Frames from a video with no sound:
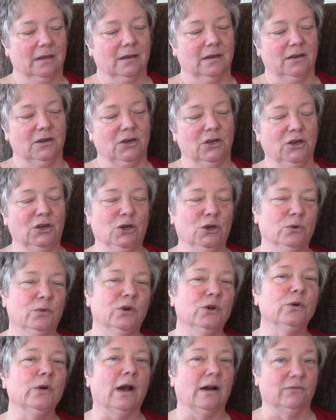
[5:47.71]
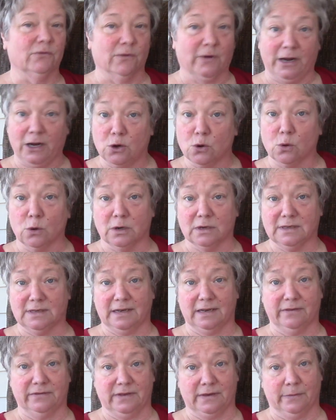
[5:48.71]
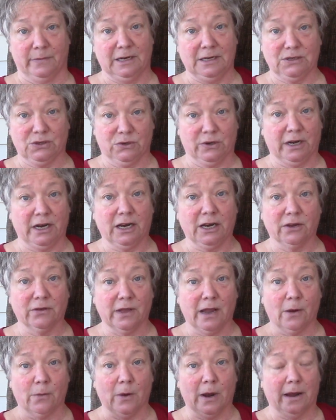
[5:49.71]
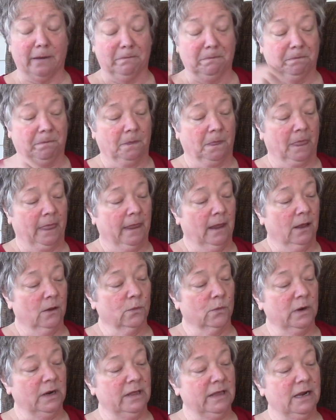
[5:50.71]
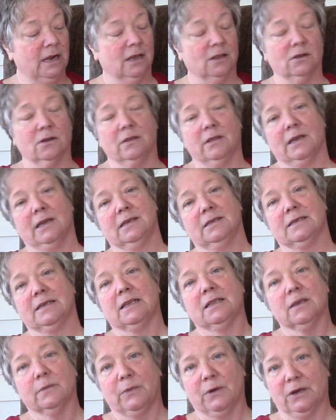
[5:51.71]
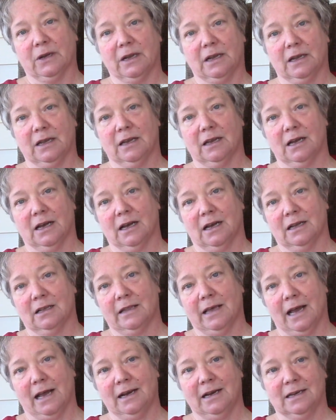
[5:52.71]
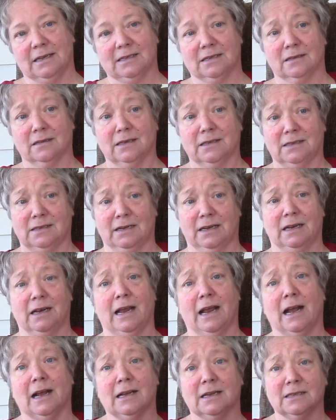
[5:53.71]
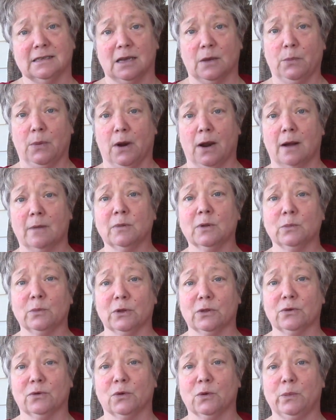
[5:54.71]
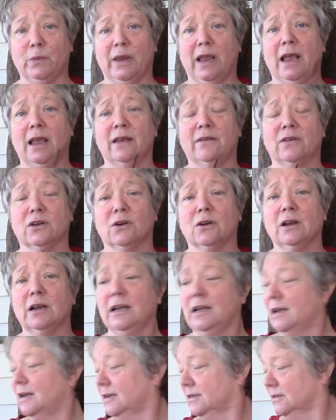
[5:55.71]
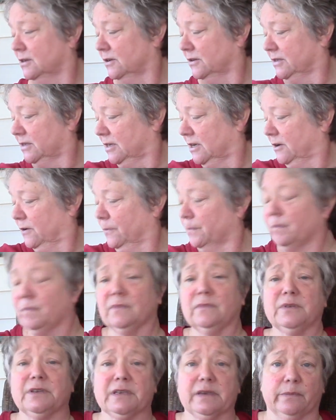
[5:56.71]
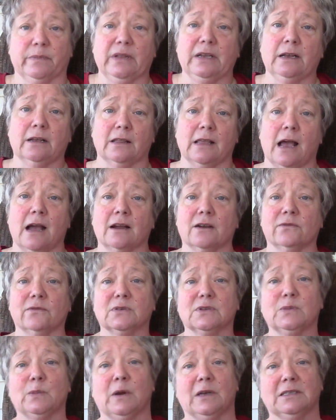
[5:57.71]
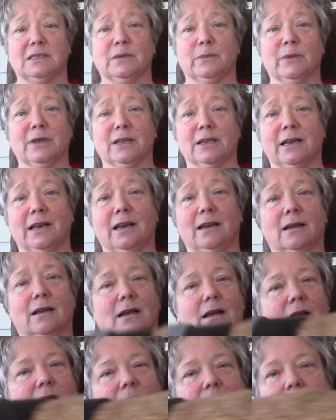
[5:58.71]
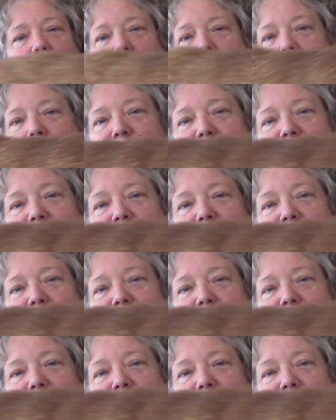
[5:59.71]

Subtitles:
you do have recourse if somebody's treating you that way. One of the other things in the book that is listed as a problem with group behavior is also simply a lack of responsibility. I'm